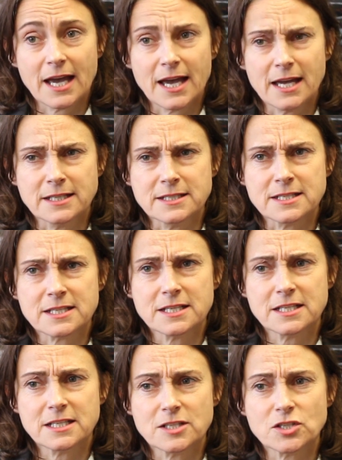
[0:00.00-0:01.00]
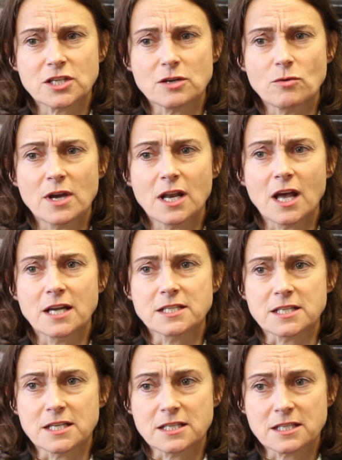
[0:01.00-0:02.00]
And she
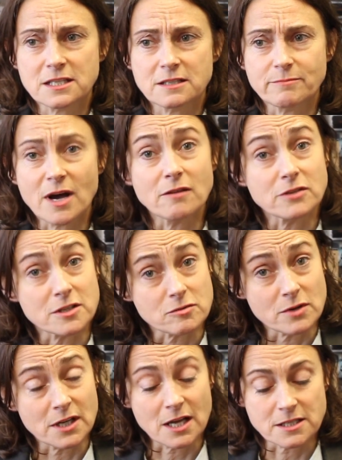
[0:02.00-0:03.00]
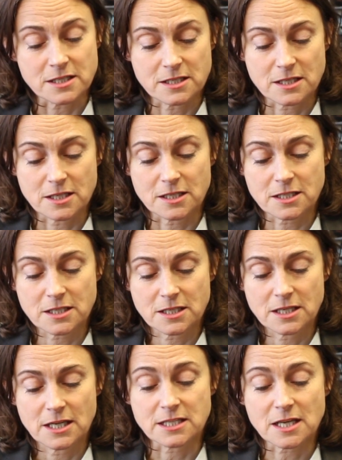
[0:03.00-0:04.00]
realizes, Marvelous realizes, that
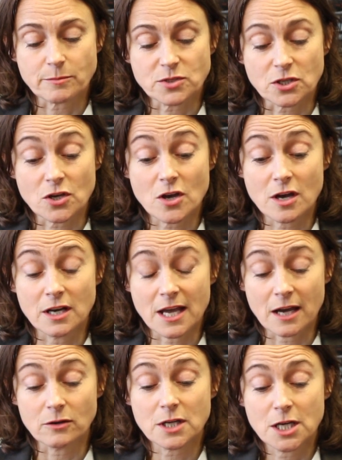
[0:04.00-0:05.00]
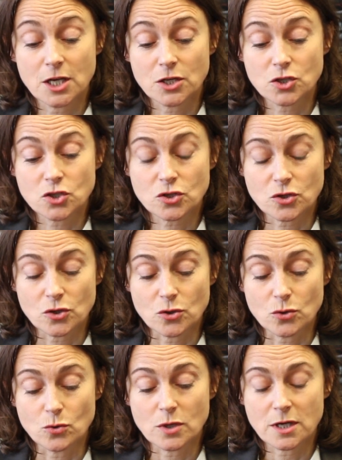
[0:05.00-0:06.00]
it's up to her now
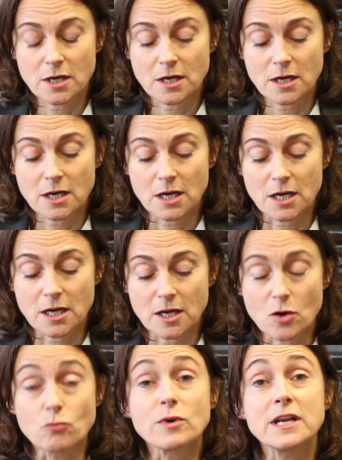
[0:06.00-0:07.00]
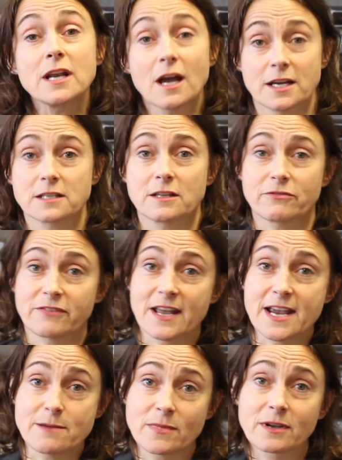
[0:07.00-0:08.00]
to uh, relight the
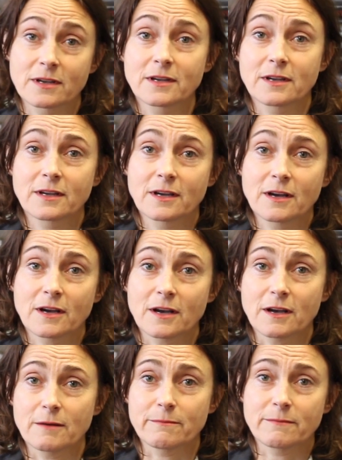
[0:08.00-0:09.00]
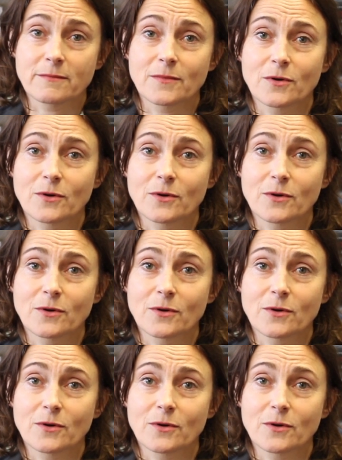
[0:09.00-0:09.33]
flame um,